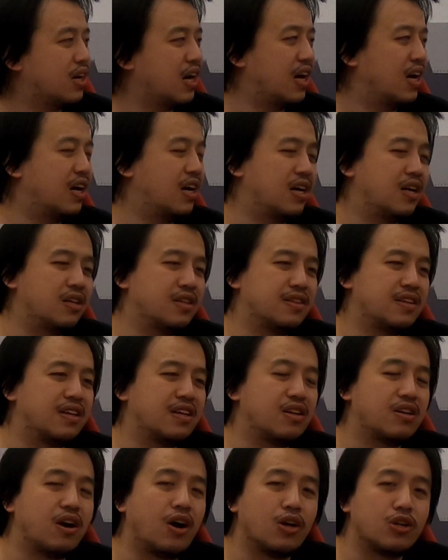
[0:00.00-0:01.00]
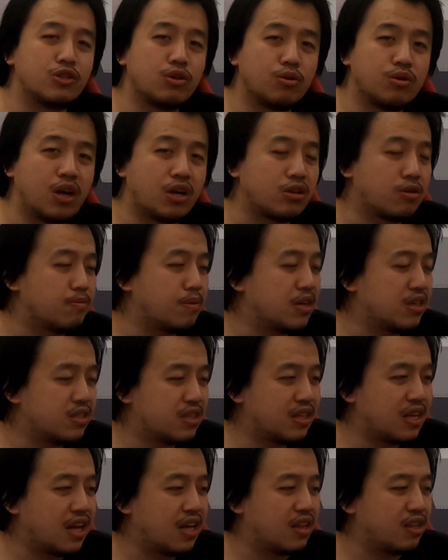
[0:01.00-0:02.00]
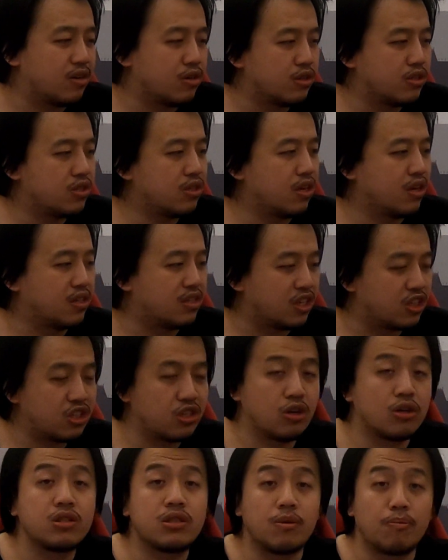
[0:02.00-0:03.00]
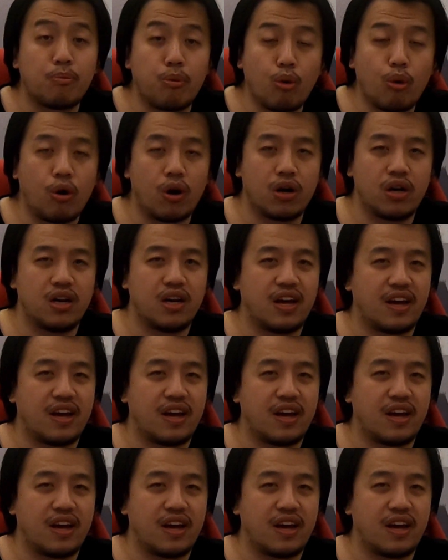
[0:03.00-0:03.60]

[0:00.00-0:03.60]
And also not to mention that there's additional support.